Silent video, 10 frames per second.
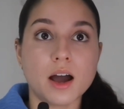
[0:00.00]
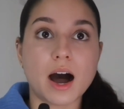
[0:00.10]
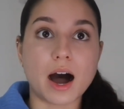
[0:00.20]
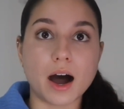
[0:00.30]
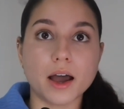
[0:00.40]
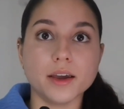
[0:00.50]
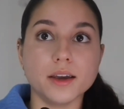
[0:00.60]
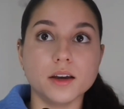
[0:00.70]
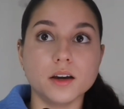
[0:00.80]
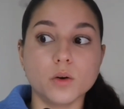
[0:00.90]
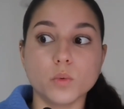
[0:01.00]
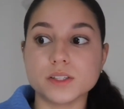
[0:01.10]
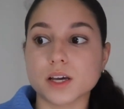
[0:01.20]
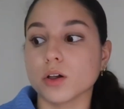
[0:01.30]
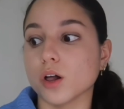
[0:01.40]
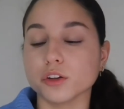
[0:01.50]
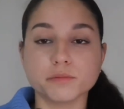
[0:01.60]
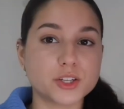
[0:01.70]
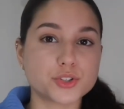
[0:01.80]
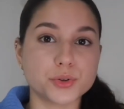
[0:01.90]
I would tell all of
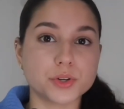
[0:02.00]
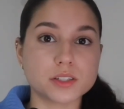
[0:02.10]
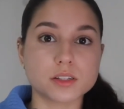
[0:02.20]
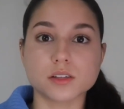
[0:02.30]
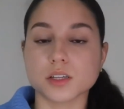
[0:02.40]
my students this.